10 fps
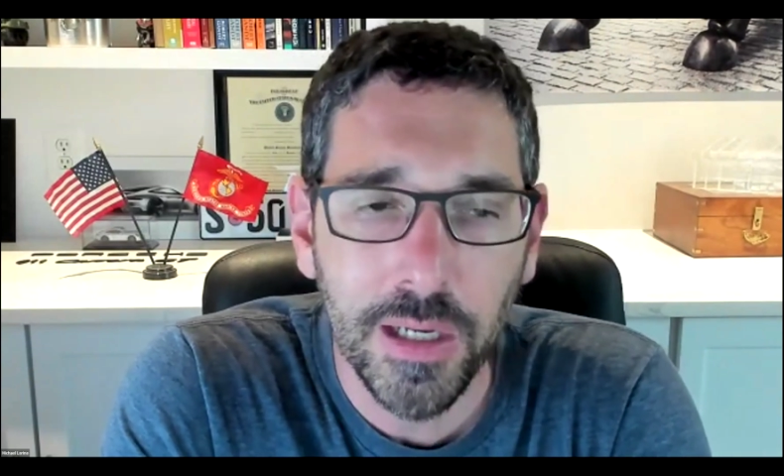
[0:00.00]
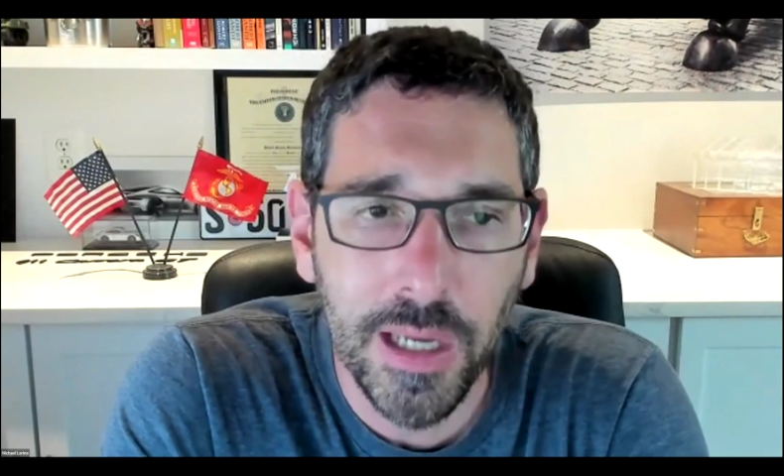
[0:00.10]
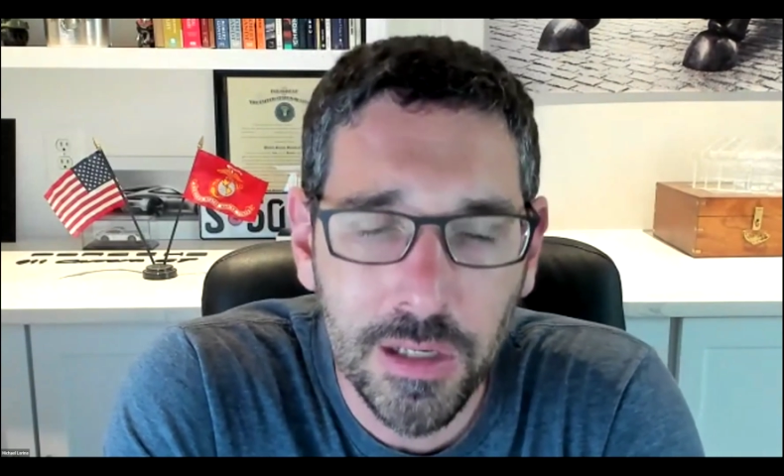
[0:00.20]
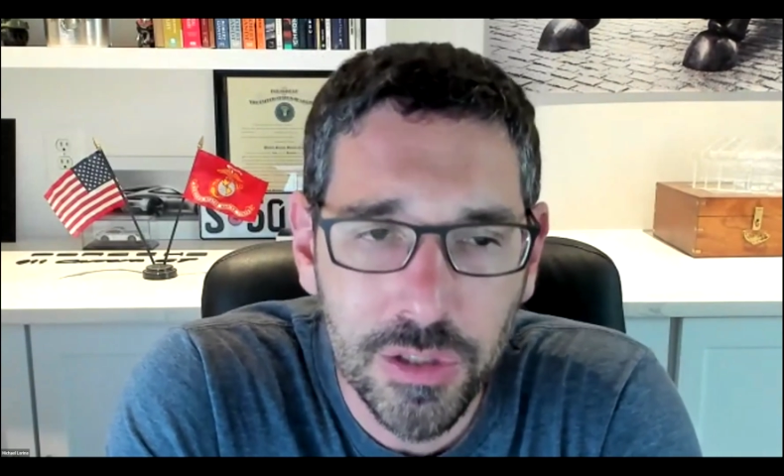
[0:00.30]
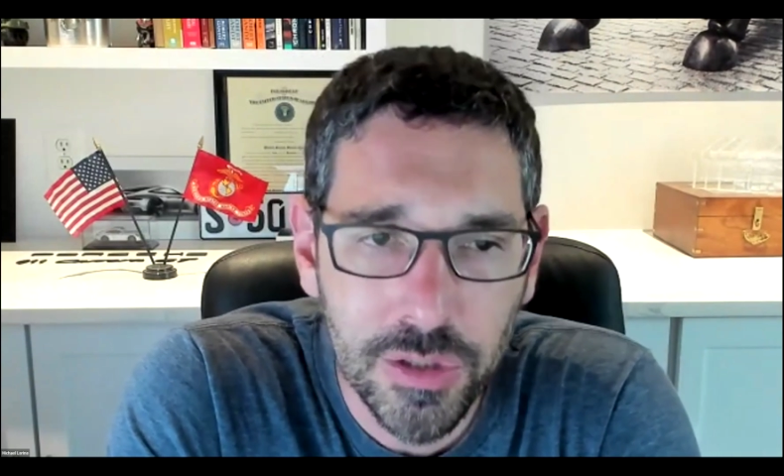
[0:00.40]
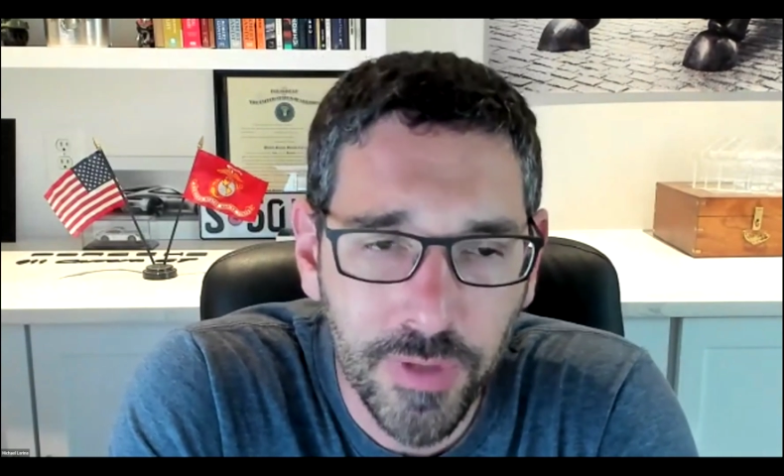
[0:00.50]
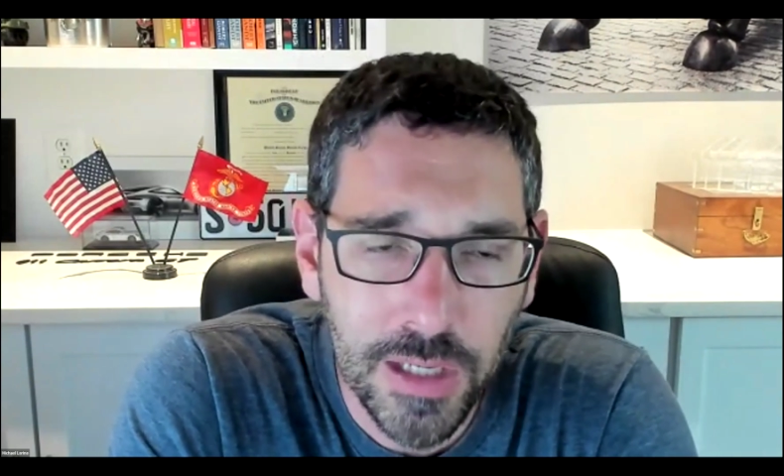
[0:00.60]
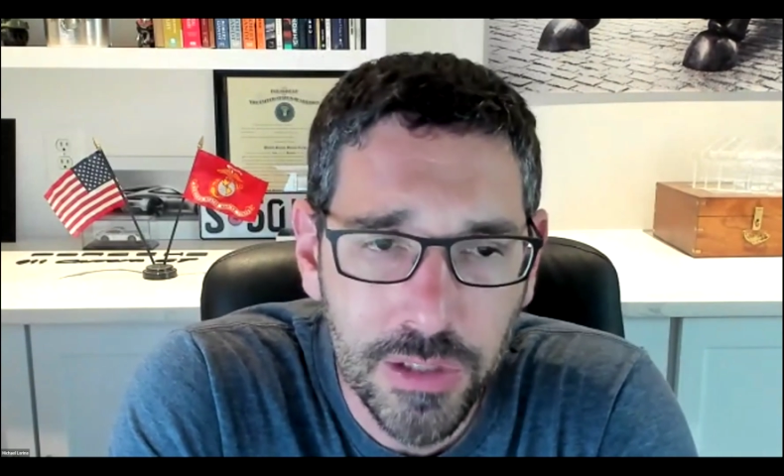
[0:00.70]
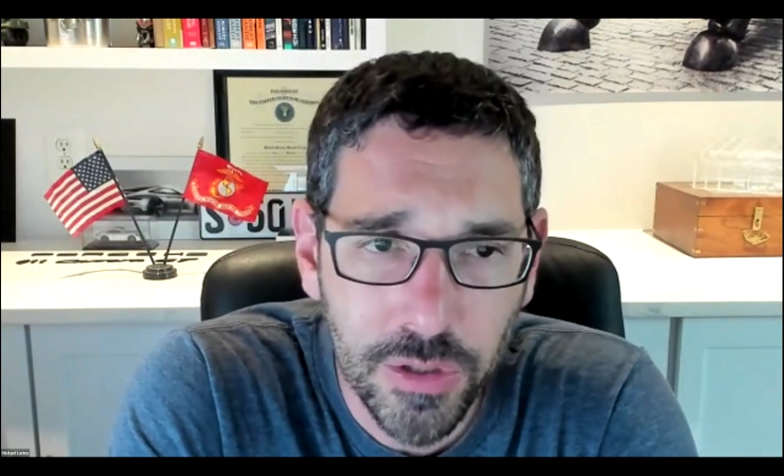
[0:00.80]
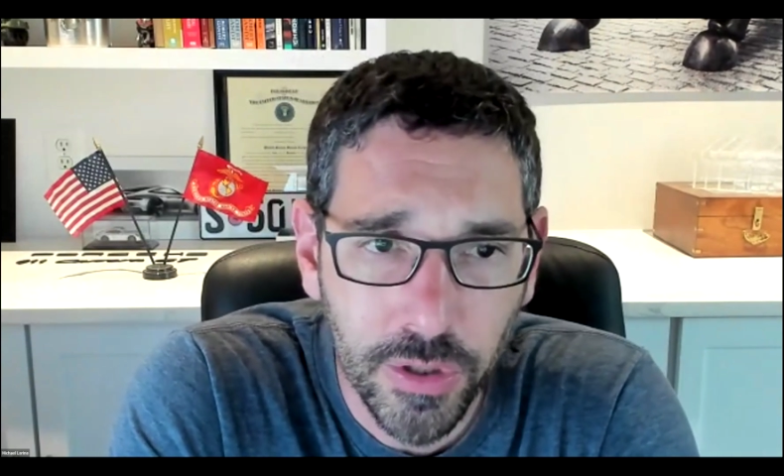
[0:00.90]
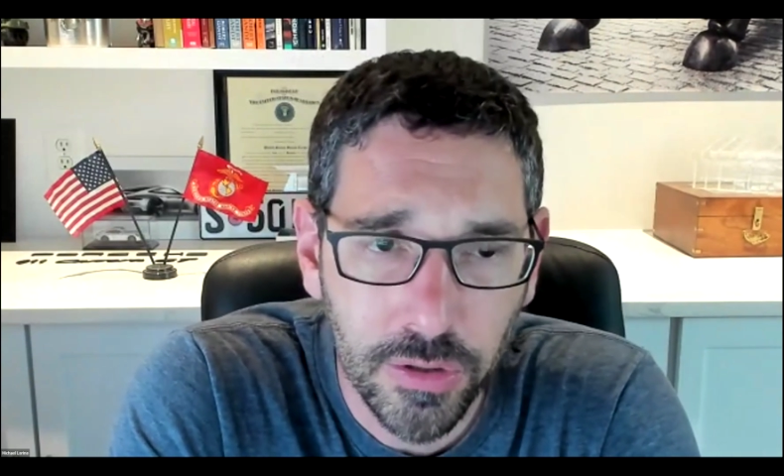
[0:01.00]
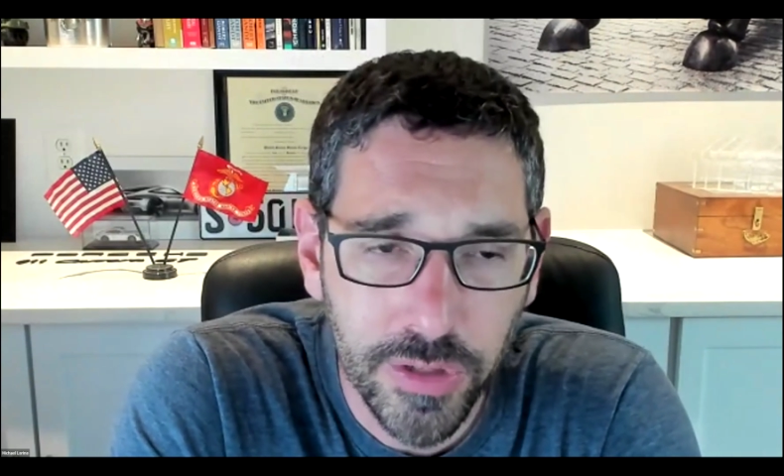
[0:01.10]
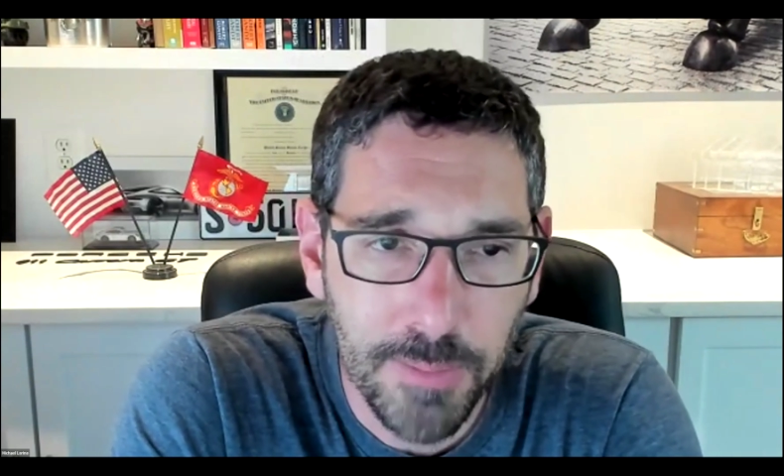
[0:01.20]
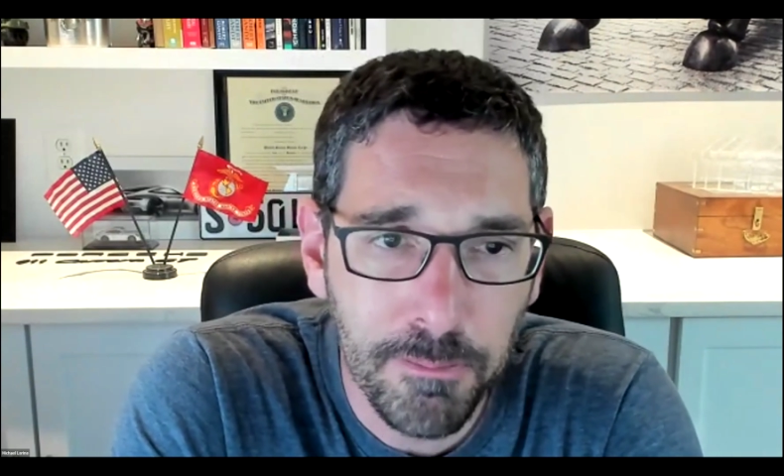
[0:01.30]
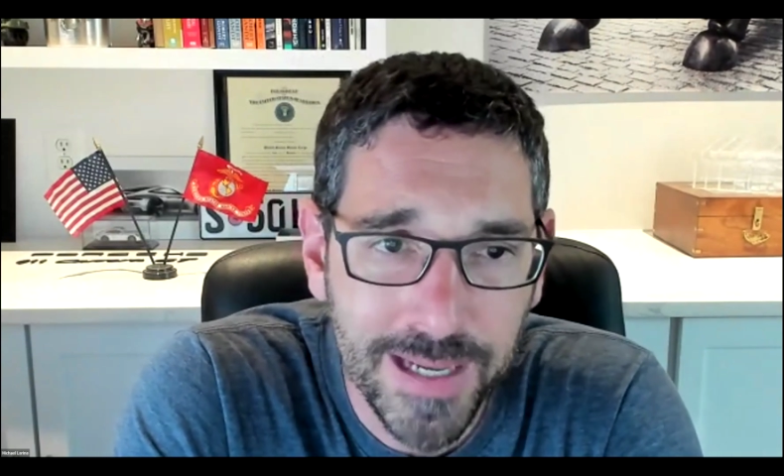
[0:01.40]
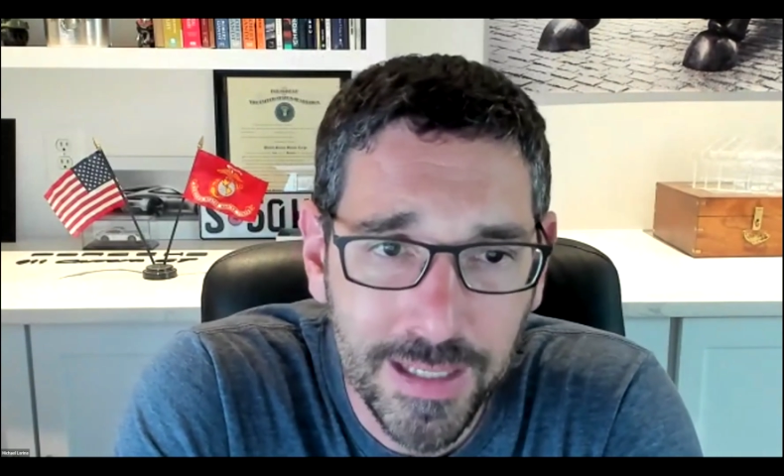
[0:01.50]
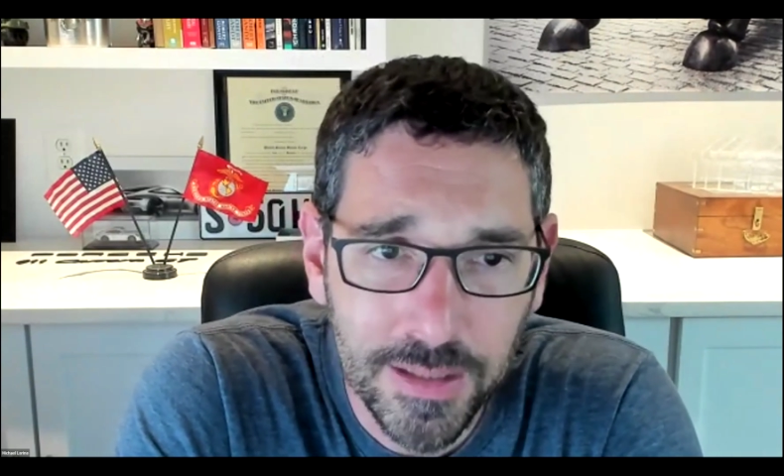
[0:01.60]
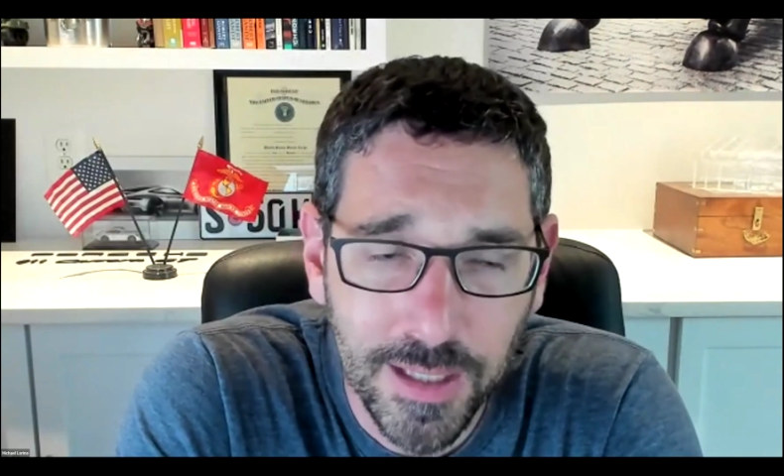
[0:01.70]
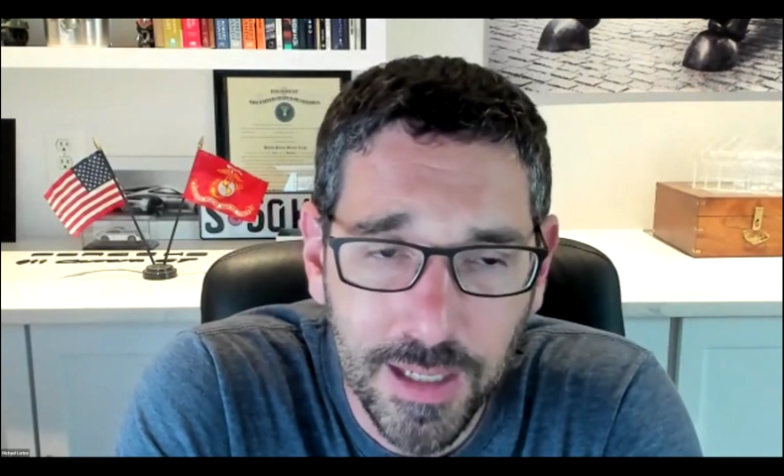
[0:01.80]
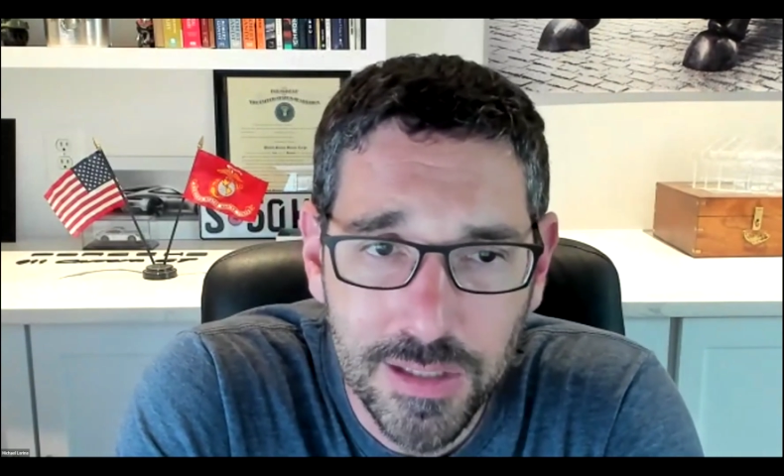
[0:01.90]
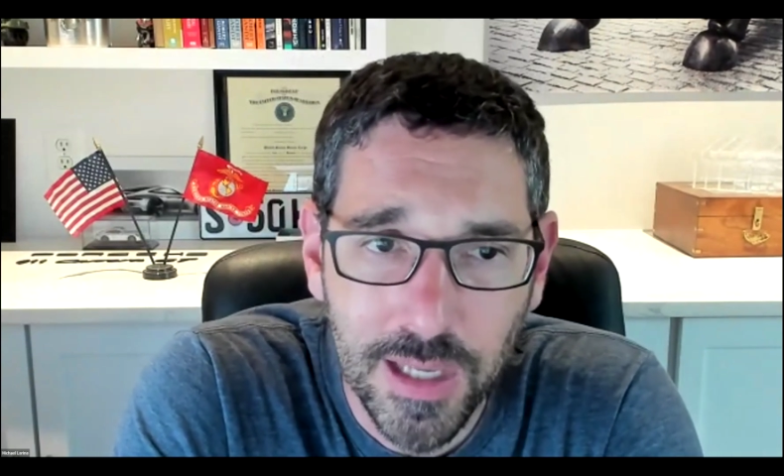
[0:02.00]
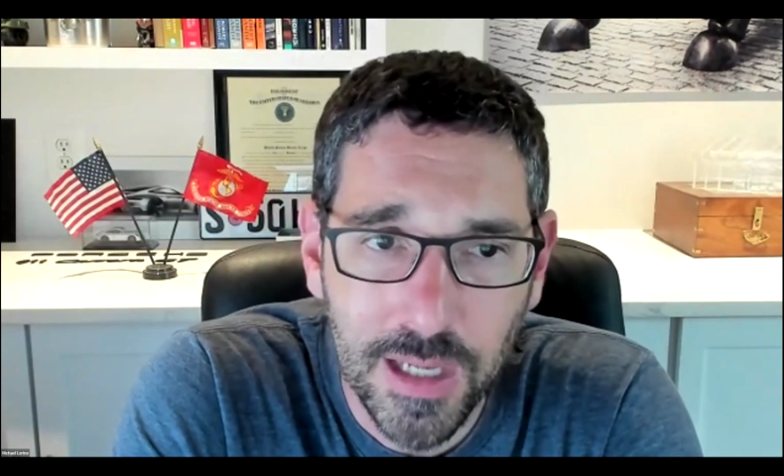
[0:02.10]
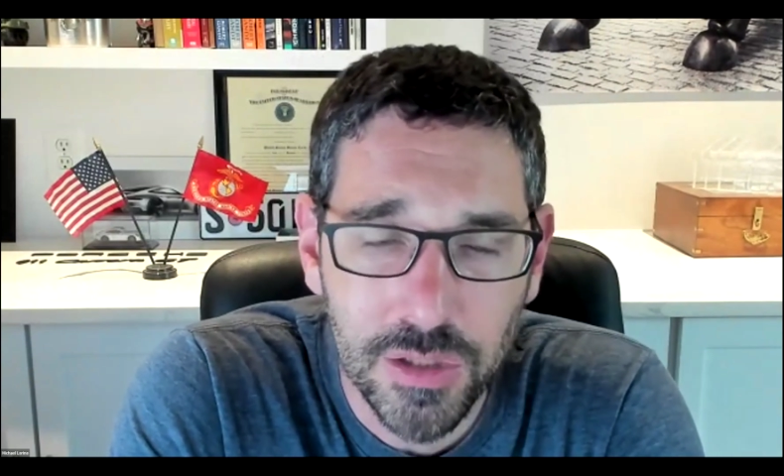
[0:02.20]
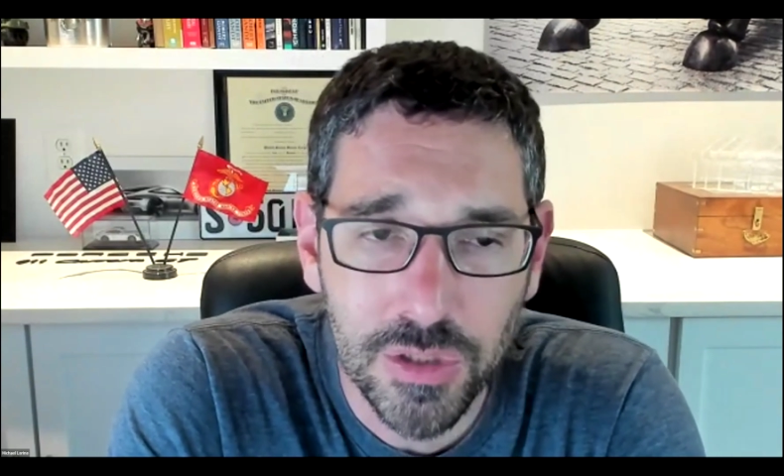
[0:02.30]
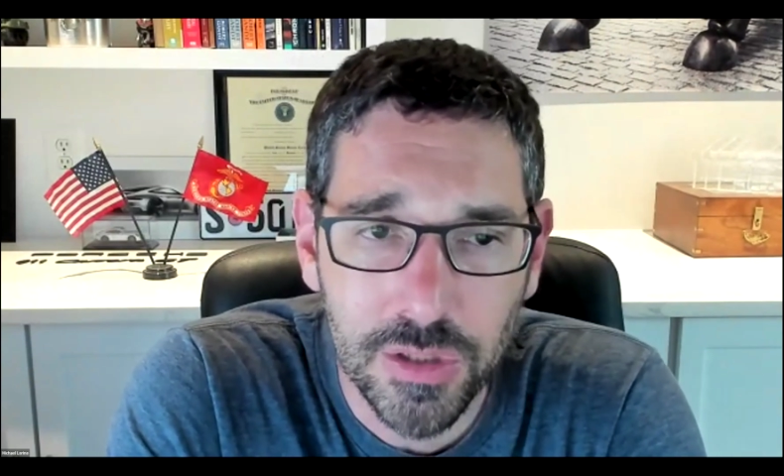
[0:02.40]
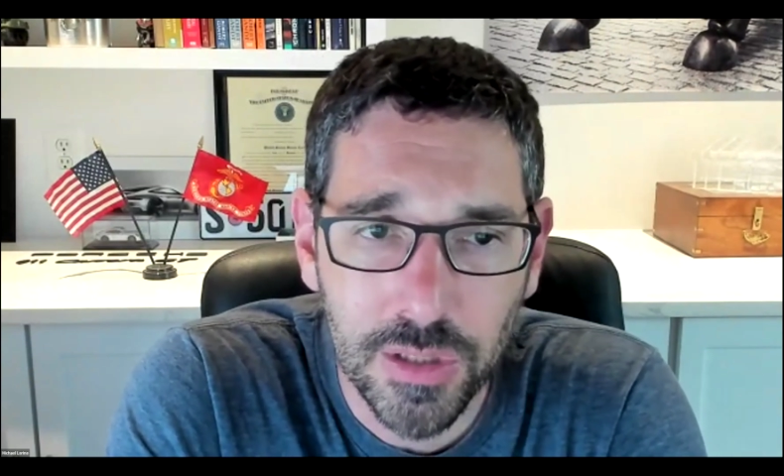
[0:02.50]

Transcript: a VA circular that mandates that